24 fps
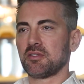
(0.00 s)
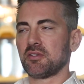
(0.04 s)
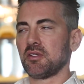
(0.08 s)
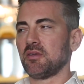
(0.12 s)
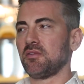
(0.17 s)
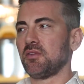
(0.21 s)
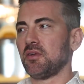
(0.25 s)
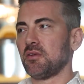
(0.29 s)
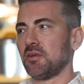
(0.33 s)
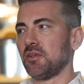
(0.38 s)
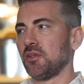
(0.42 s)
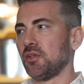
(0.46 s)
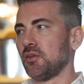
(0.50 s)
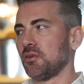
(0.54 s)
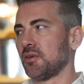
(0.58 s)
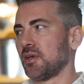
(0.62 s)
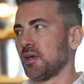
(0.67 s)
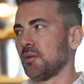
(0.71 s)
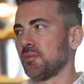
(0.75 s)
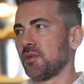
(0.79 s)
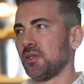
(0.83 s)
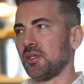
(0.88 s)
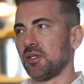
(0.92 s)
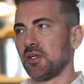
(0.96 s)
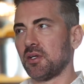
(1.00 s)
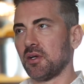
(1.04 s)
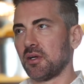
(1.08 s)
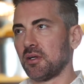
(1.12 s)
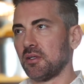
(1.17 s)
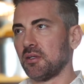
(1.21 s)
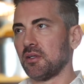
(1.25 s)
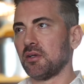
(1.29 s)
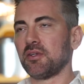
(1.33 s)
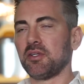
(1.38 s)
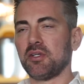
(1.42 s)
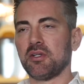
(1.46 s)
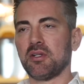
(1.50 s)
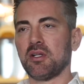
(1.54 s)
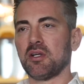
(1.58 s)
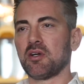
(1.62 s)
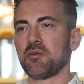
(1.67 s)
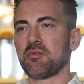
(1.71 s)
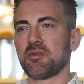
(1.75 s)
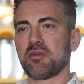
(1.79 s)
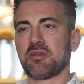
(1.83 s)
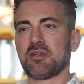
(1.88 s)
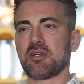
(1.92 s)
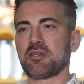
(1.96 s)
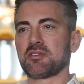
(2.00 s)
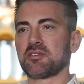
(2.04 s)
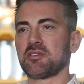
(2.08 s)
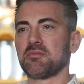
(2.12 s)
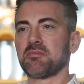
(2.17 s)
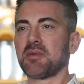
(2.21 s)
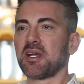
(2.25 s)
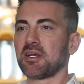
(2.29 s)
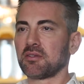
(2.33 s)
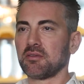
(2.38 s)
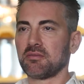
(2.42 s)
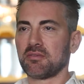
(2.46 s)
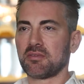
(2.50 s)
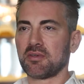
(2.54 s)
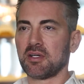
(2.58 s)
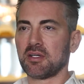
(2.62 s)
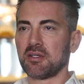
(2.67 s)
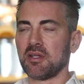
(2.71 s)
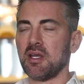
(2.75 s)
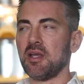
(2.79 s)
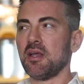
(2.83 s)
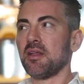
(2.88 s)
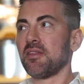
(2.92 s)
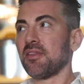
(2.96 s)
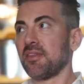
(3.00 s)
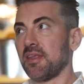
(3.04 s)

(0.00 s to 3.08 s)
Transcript: So if you're a newcomer, you've got to know your liposuction back to front.